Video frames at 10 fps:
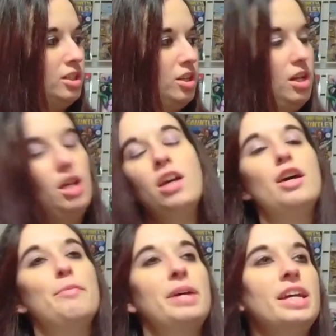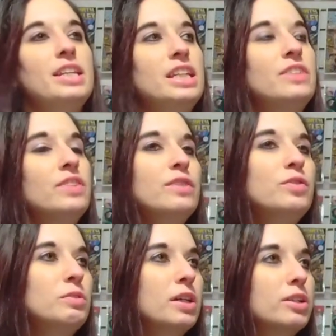Mm-hmm. And even if
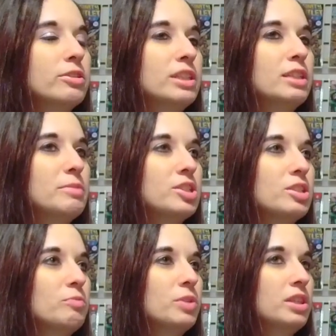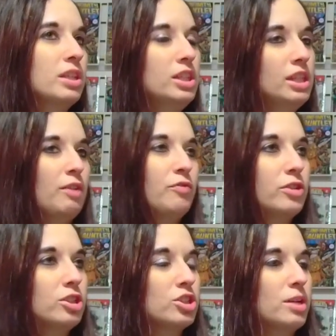you got early admission when in that
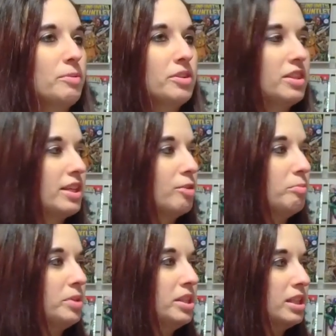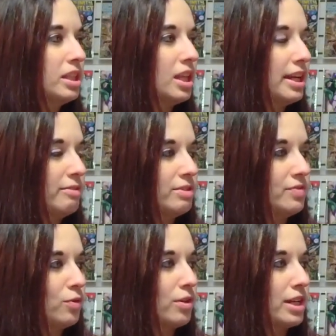first summer that opened, the line was
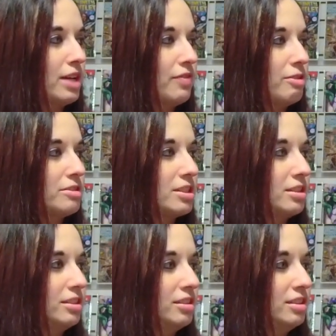4.5 hours long.